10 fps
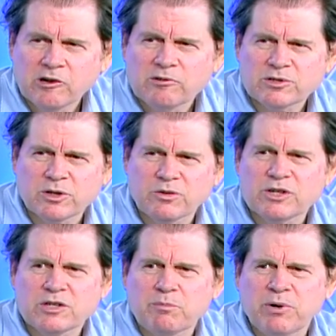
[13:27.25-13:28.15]
So
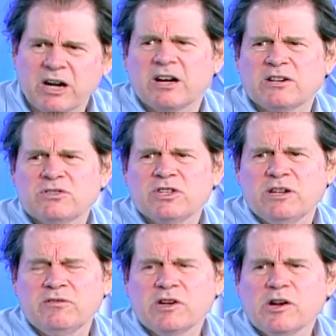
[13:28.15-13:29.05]
there's a
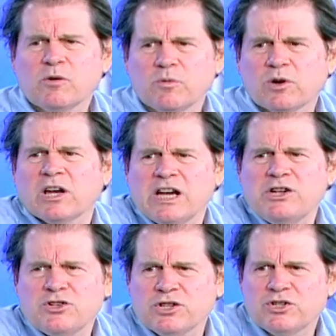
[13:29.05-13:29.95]
positive
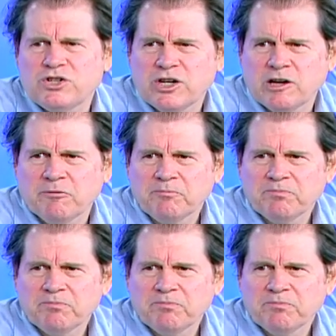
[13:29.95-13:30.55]
relationship